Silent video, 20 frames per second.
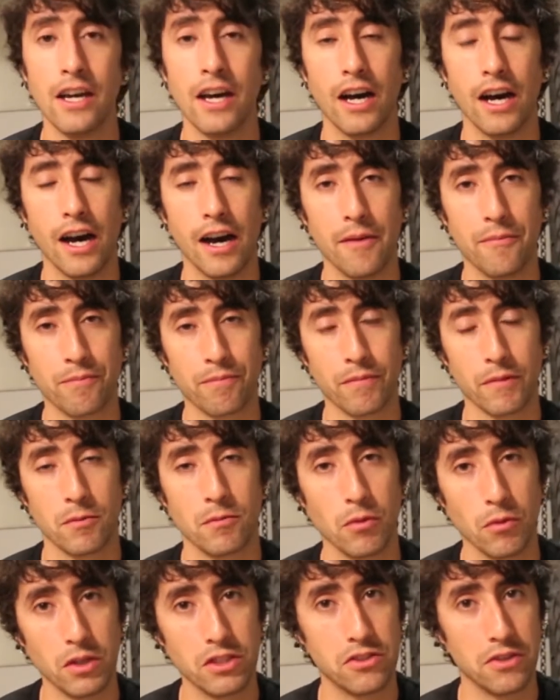
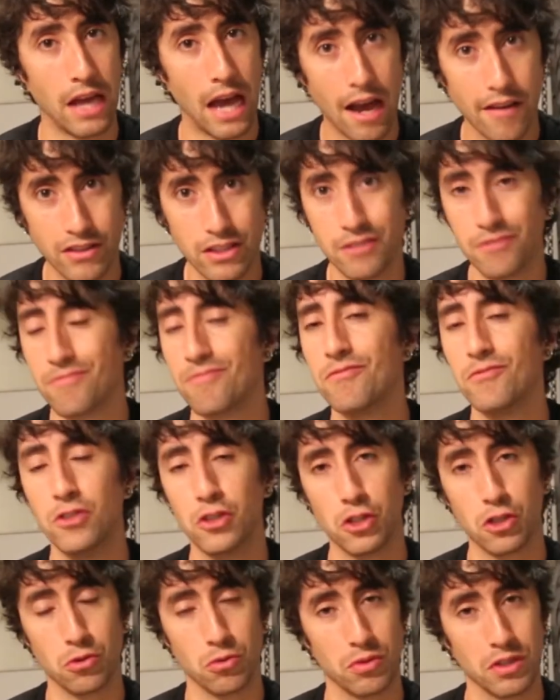But once you have it,
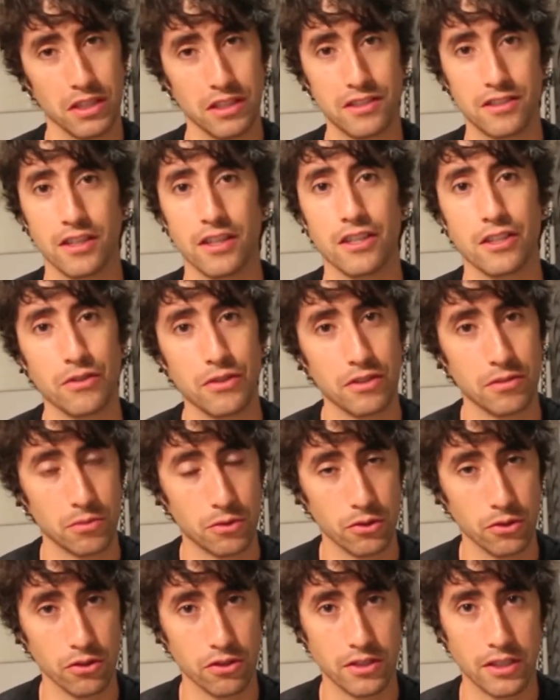you can really start doing some
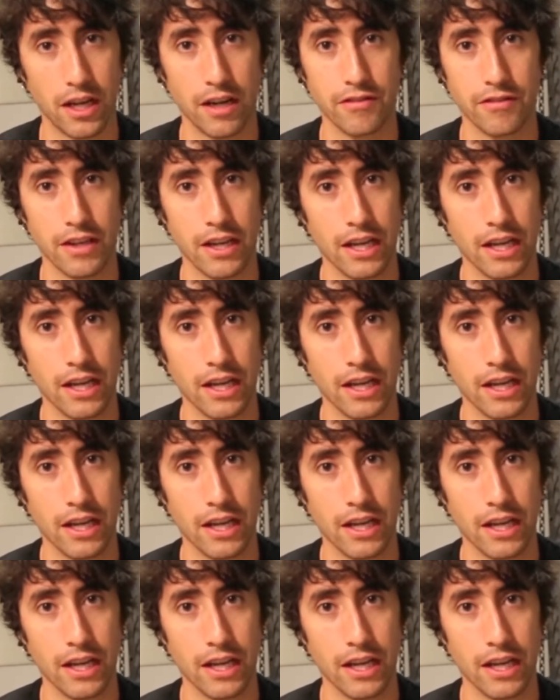cool stuff